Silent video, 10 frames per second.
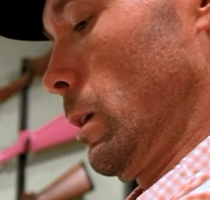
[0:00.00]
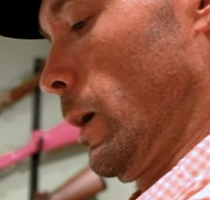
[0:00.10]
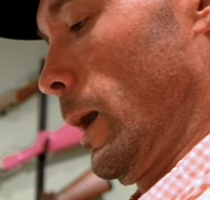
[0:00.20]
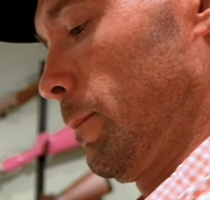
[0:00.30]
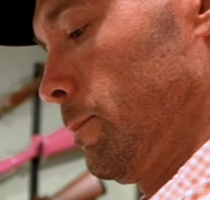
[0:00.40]
All
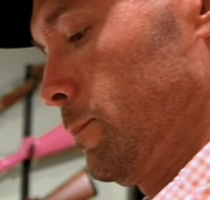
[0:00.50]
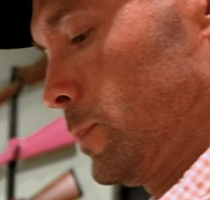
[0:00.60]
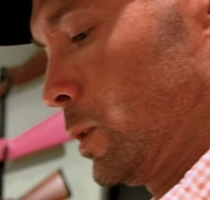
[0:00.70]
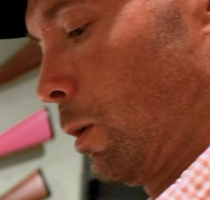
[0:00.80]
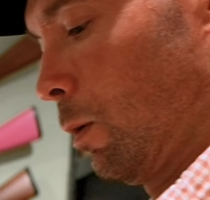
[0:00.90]
right,
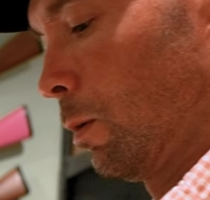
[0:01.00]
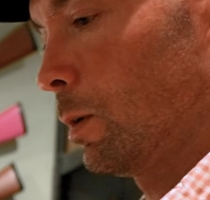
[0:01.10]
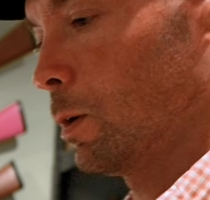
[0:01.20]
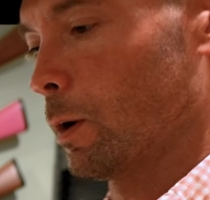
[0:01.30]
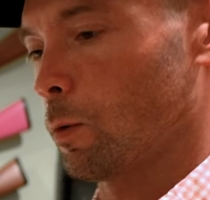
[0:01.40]
so
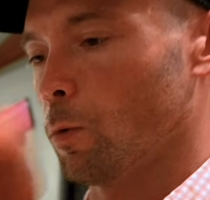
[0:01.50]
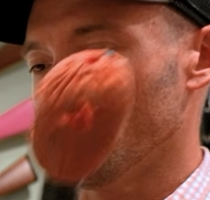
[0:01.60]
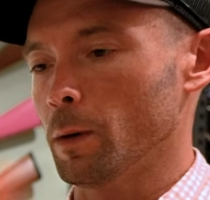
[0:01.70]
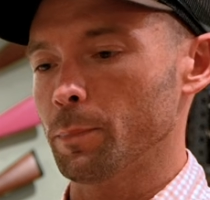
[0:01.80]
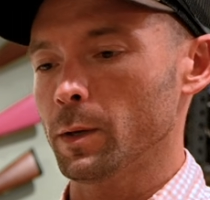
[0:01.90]
quick
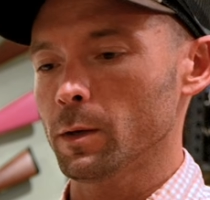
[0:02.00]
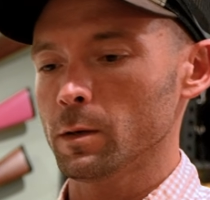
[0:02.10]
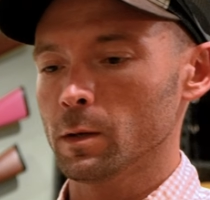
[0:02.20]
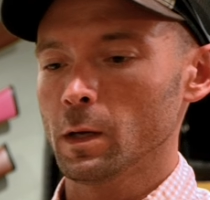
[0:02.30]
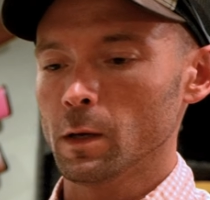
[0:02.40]
warm up
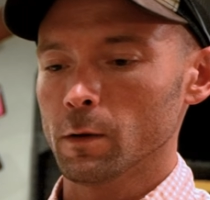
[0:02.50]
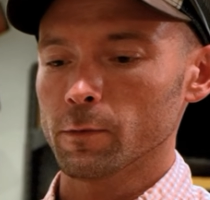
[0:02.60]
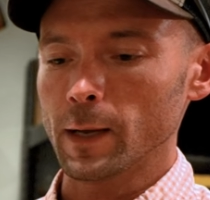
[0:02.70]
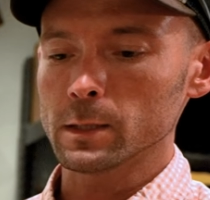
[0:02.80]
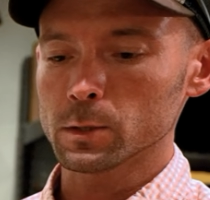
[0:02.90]
here.
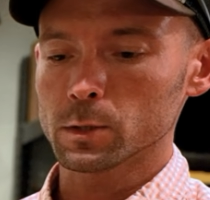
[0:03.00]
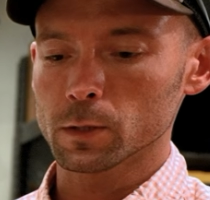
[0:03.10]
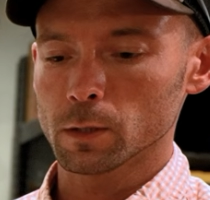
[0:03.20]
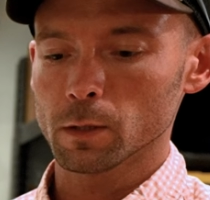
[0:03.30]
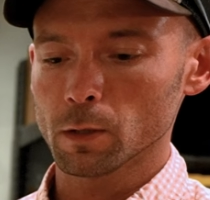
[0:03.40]

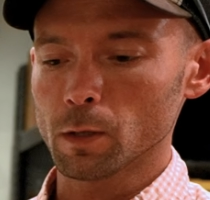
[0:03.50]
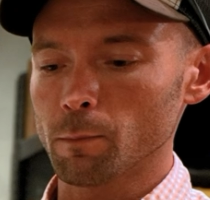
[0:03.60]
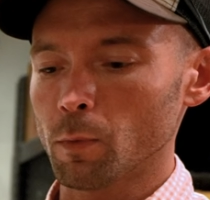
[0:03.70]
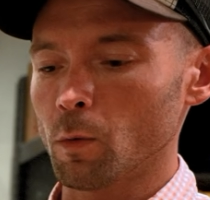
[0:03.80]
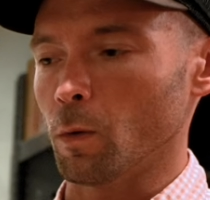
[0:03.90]
Fetch,
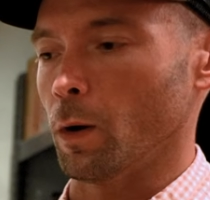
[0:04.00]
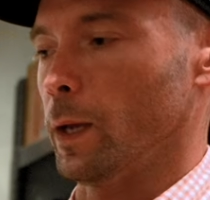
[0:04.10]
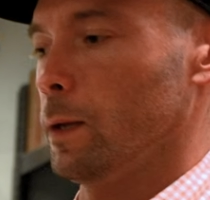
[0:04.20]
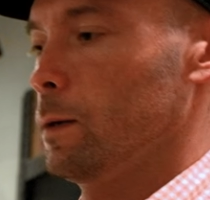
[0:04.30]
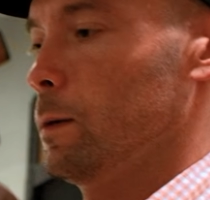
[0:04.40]
good boy.